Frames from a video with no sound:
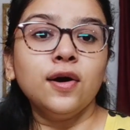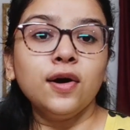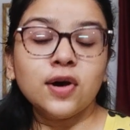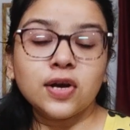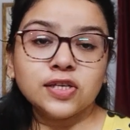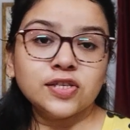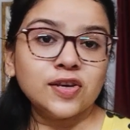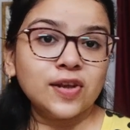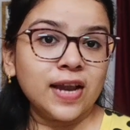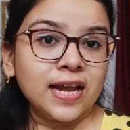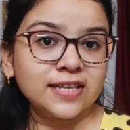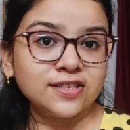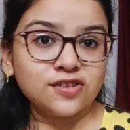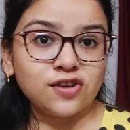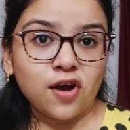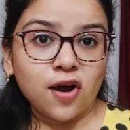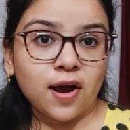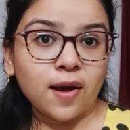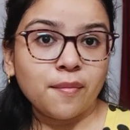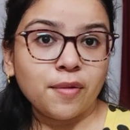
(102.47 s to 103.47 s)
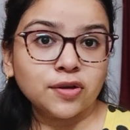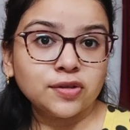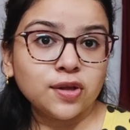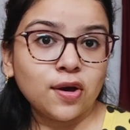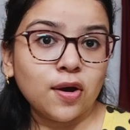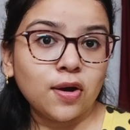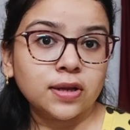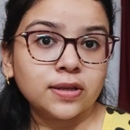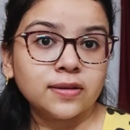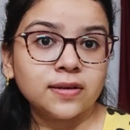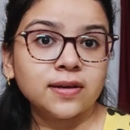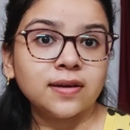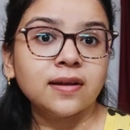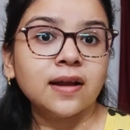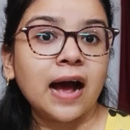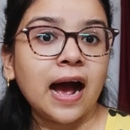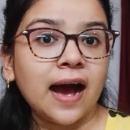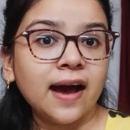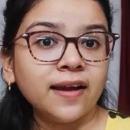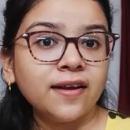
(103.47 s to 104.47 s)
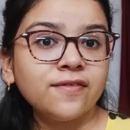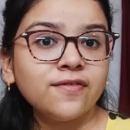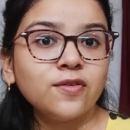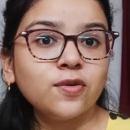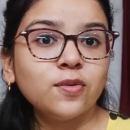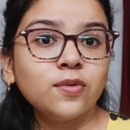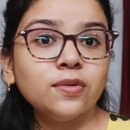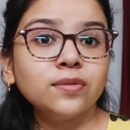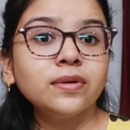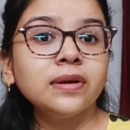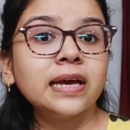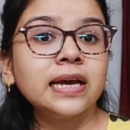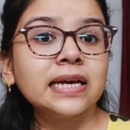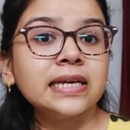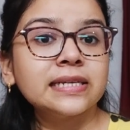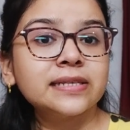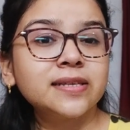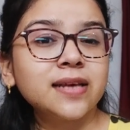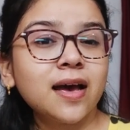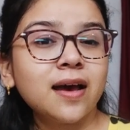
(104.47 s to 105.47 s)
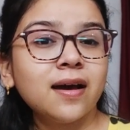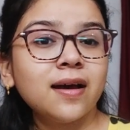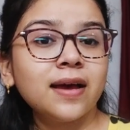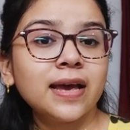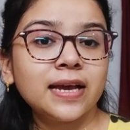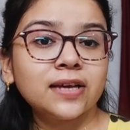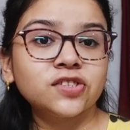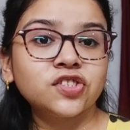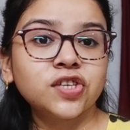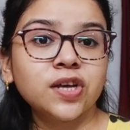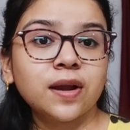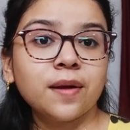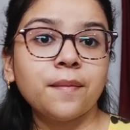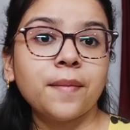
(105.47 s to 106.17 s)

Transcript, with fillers: Okay, so let's talk about the author. R.F. Kuang is an Asian